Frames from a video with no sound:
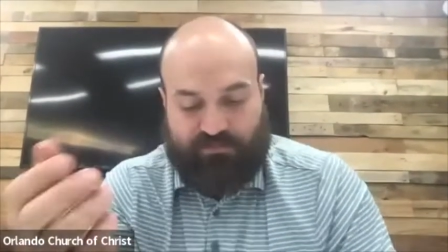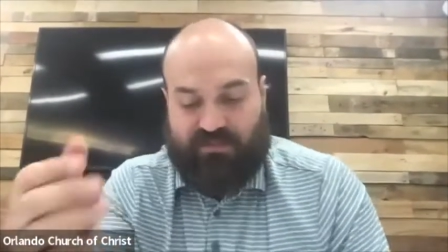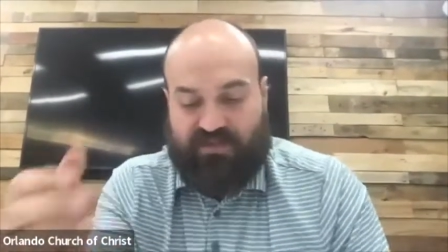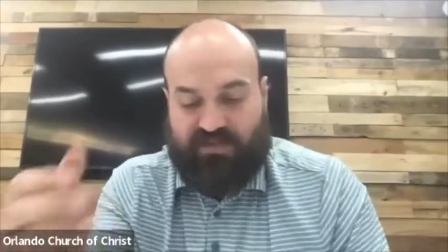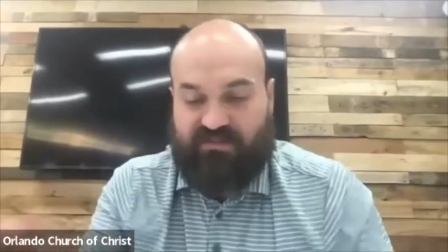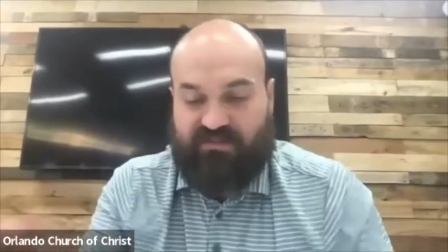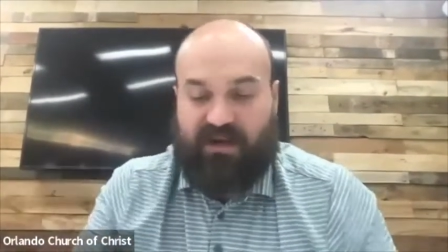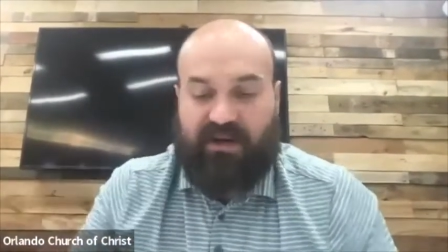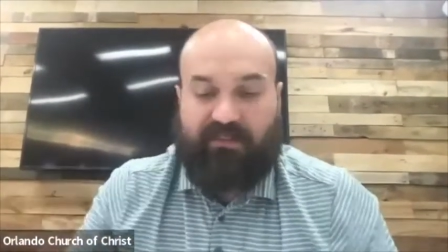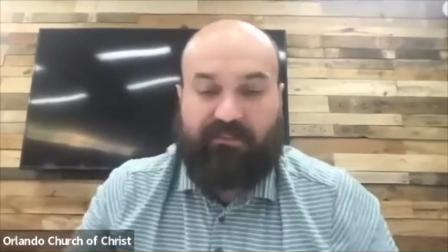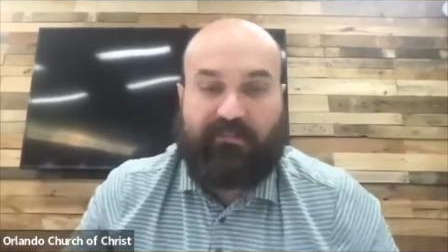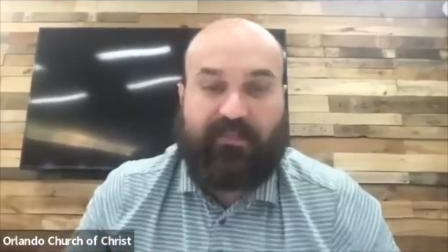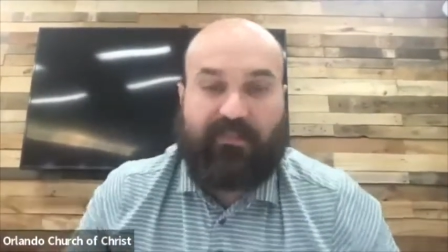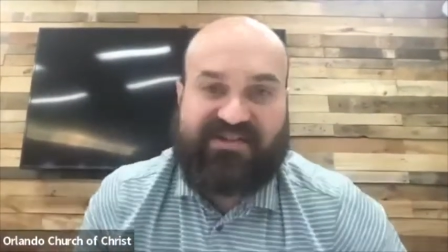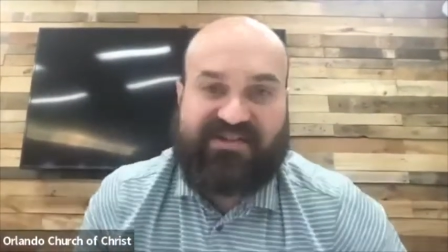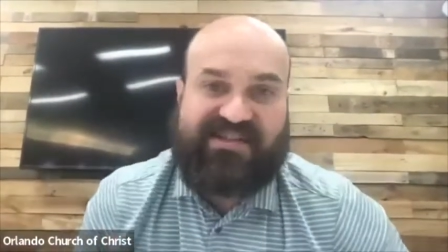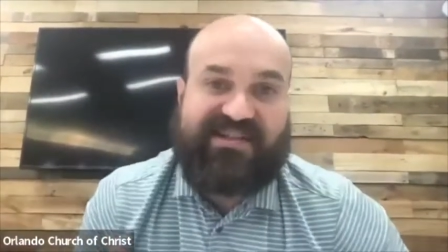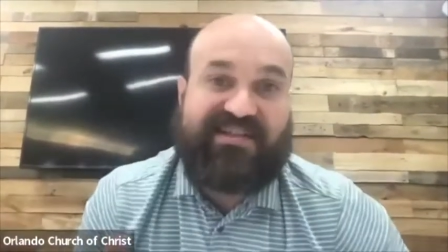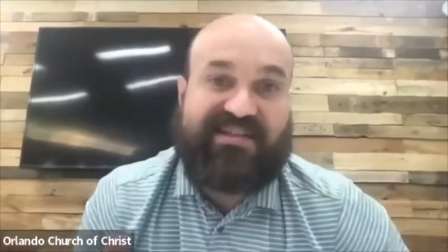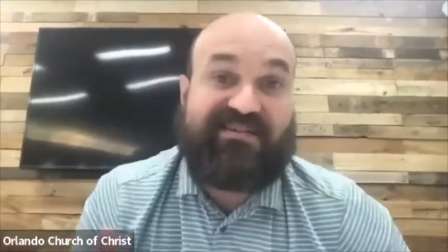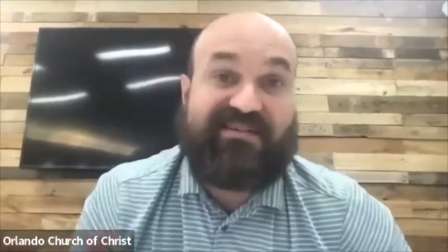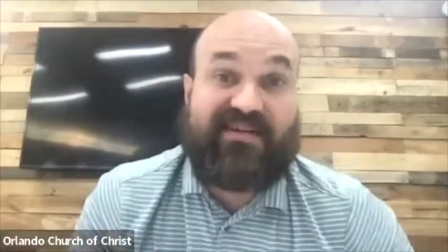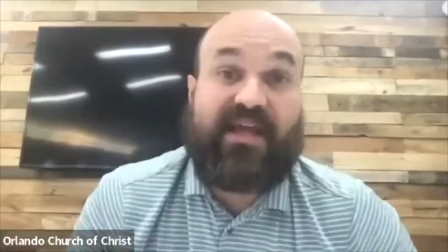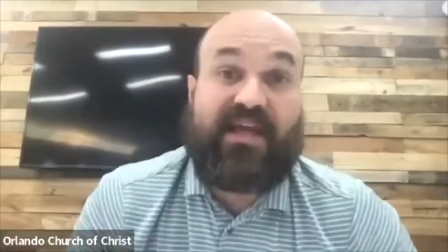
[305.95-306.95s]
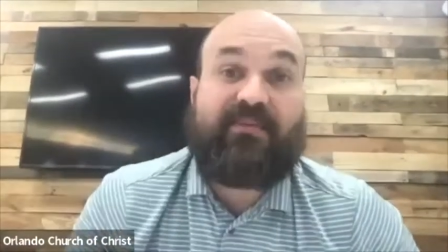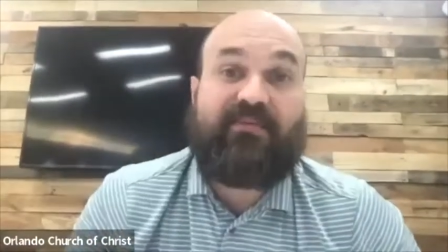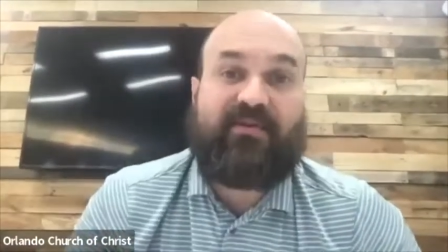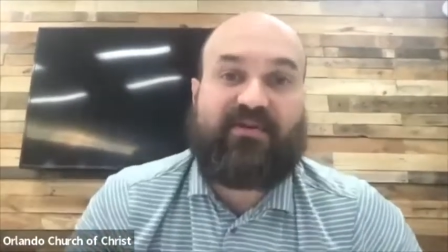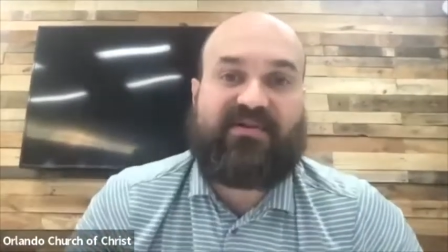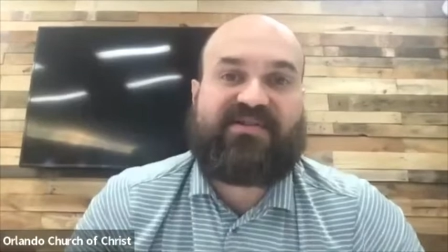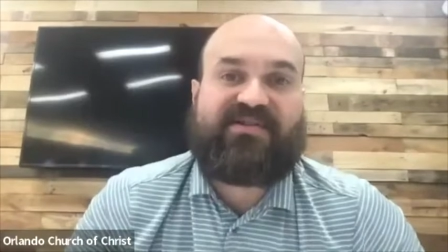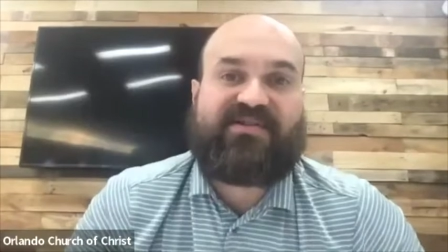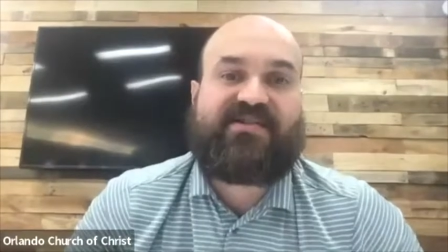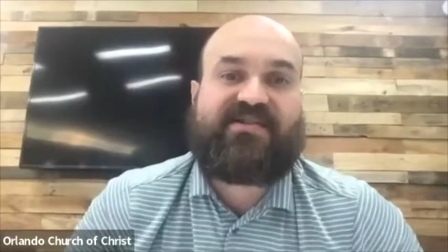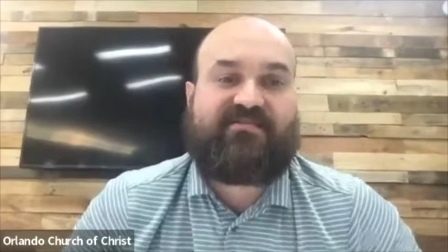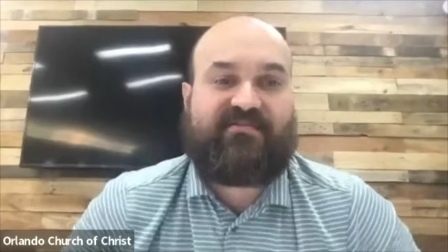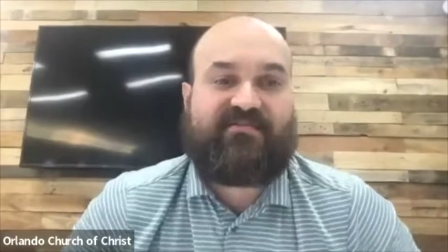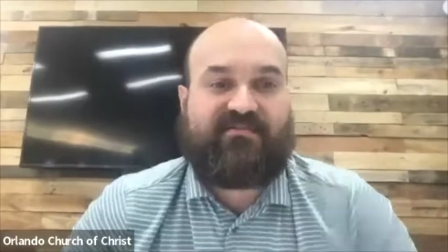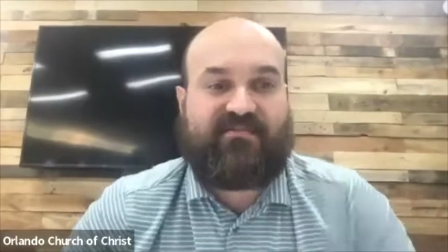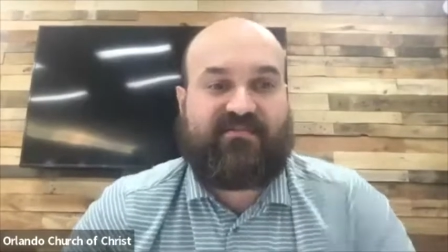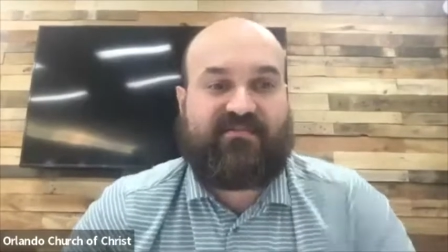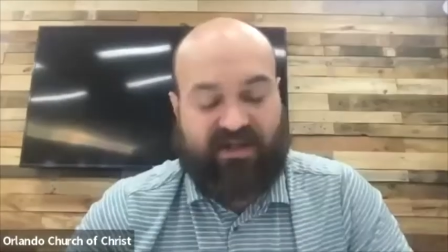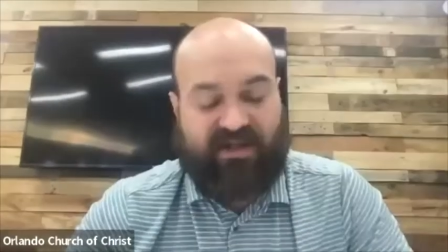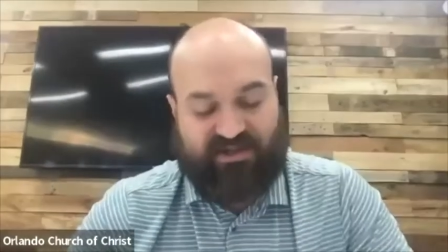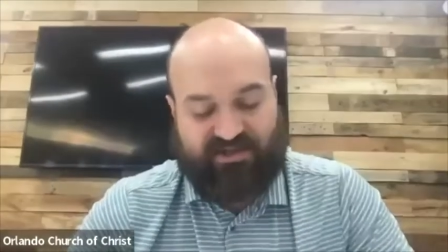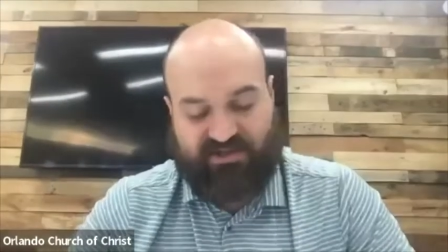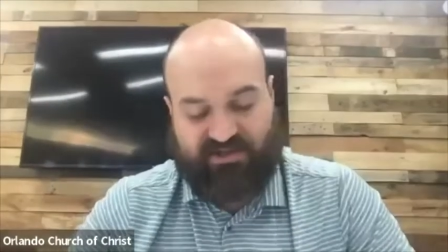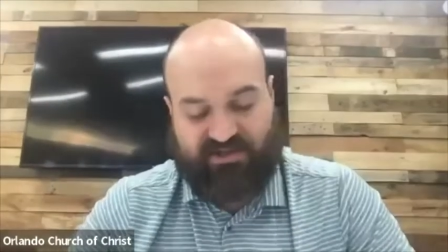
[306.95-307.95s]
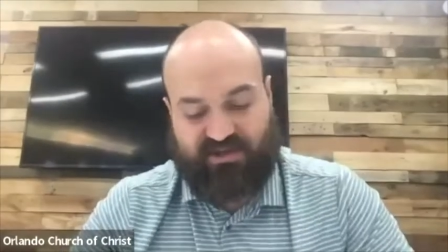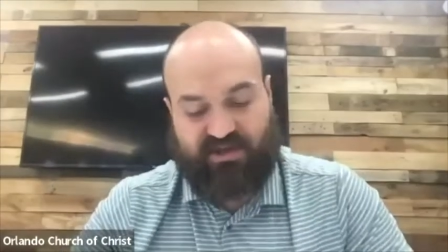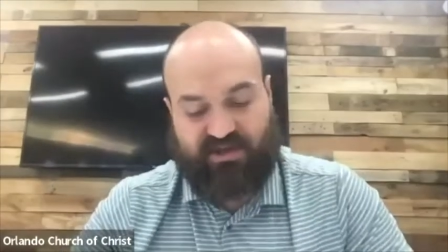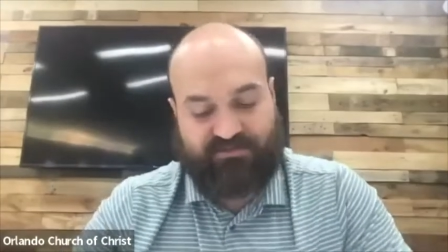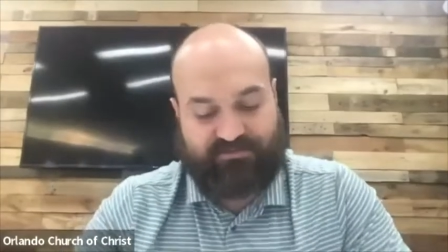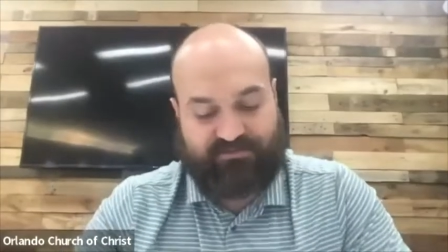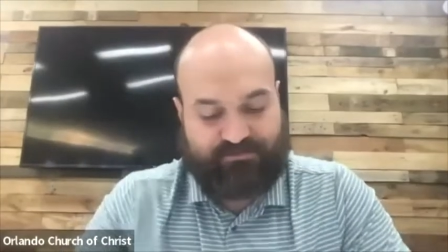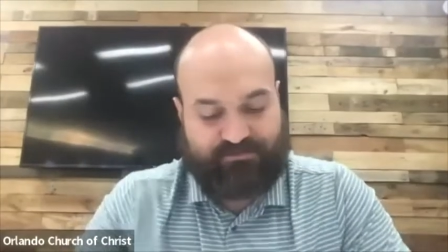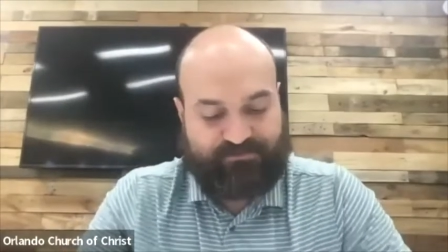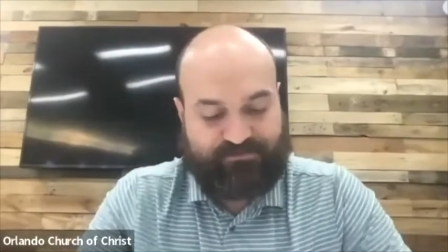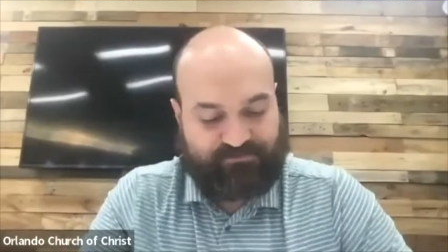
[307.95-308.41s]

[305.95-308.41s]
It's about mercy and neighbors, actually.